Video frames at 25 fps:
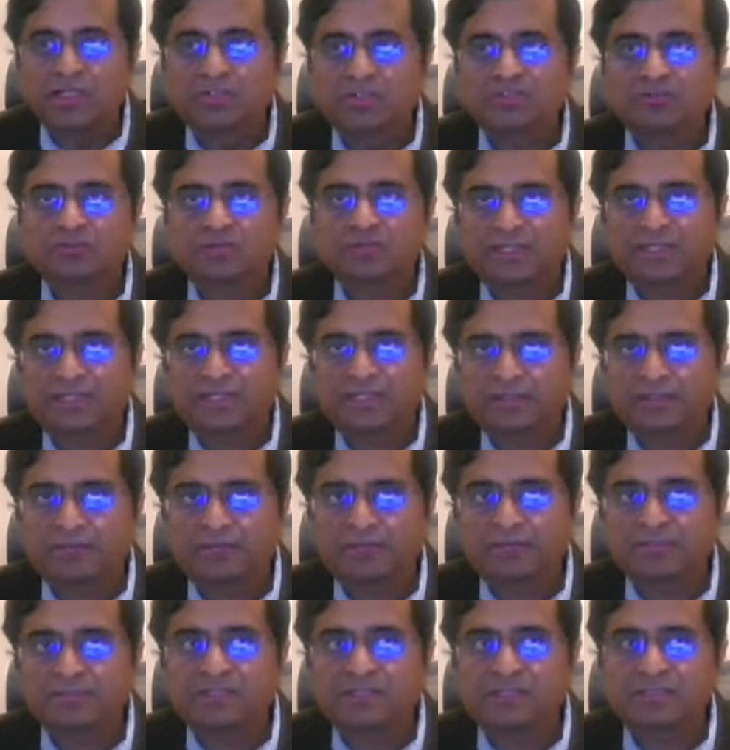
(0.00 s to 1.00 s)
So at the end
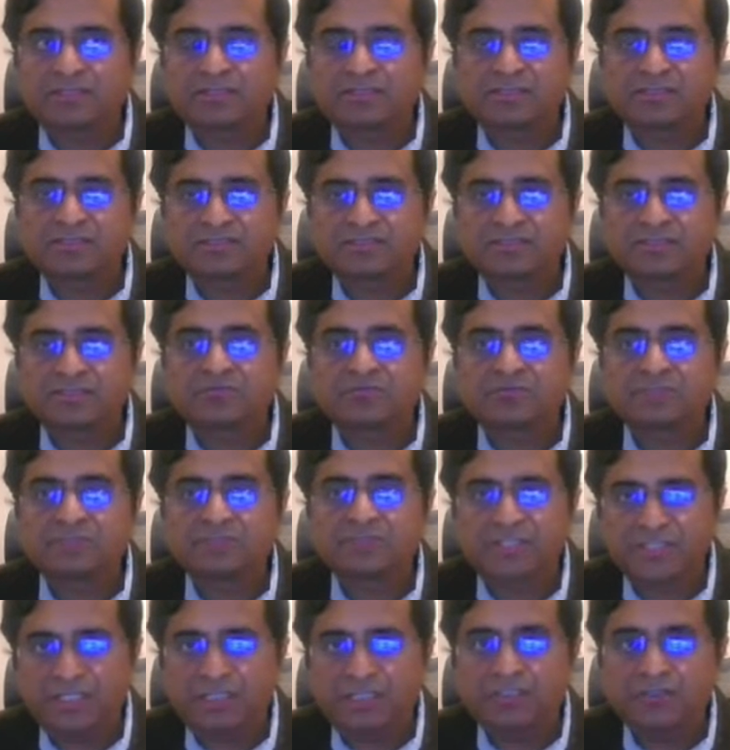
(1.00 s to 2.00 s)
of the day, the system
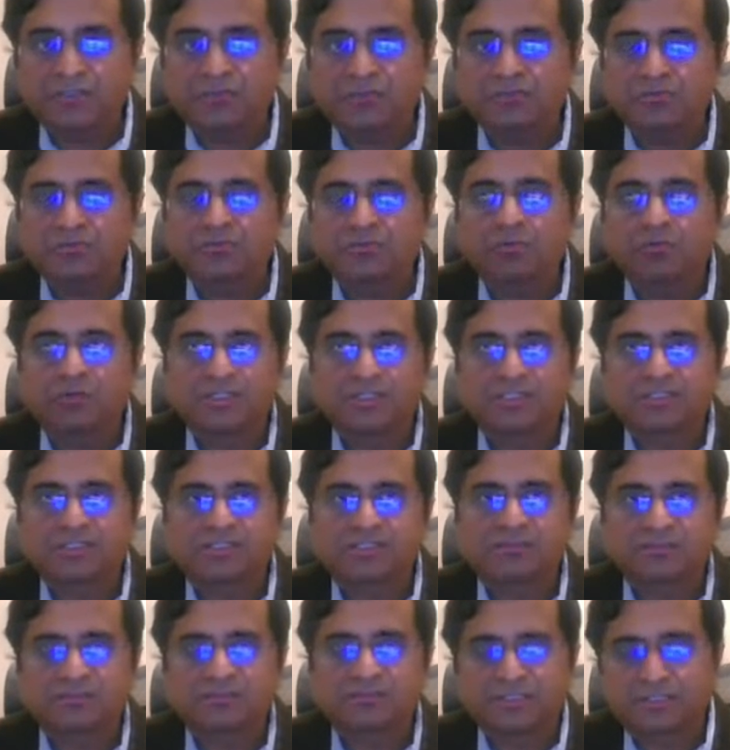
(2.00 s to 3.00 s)
will tell you what is
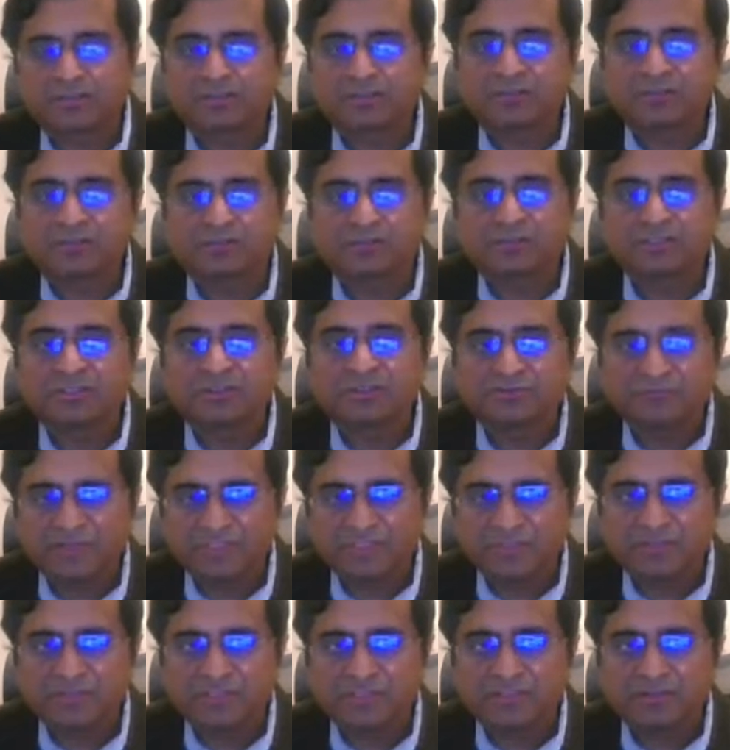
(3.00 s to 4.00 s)
the return on
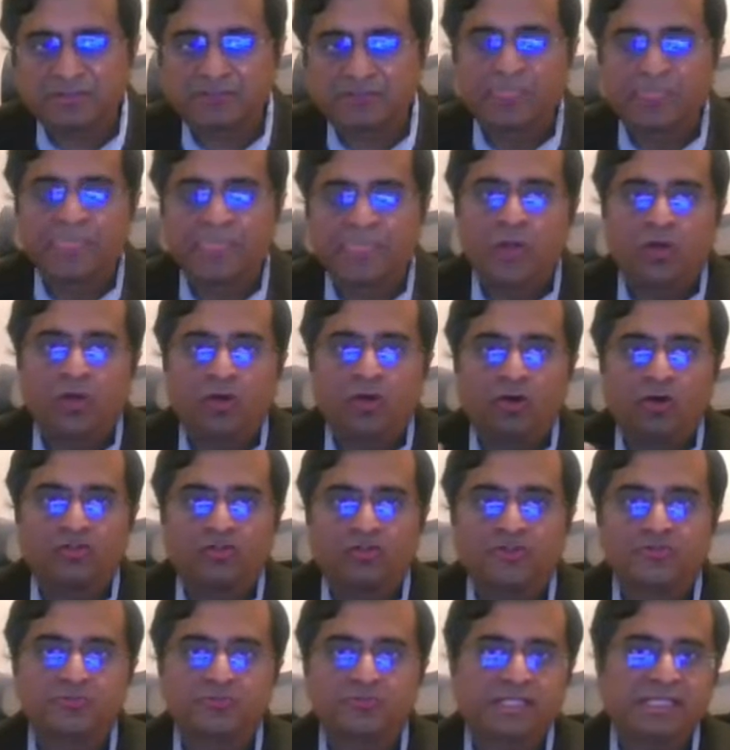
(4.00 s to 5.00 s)
investment
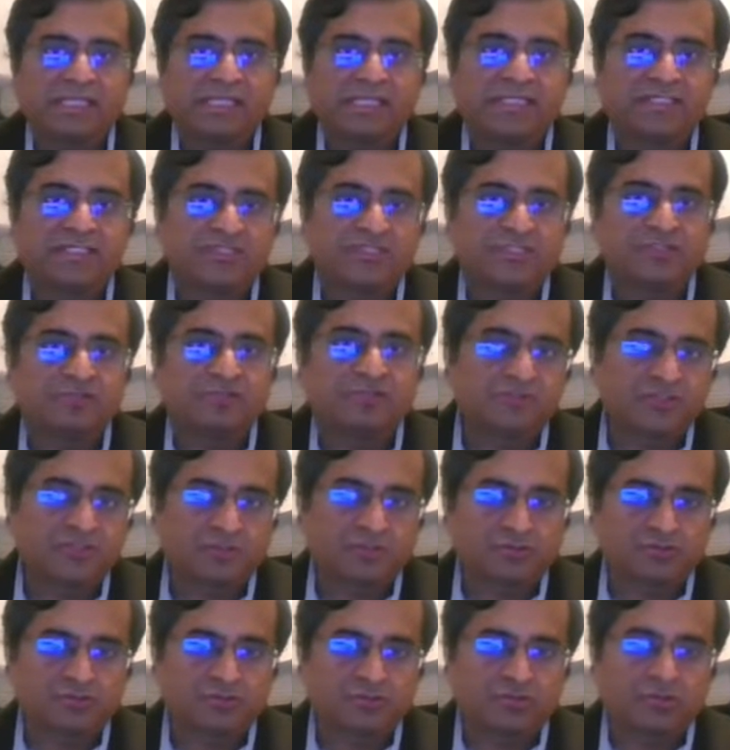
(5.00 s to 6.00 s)
on doing each
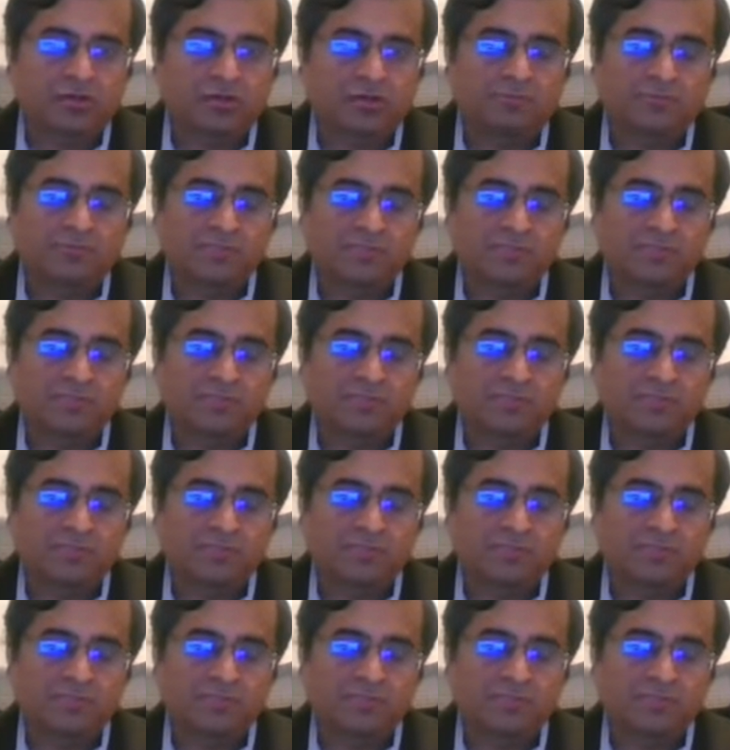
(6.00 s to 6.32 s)
individual job.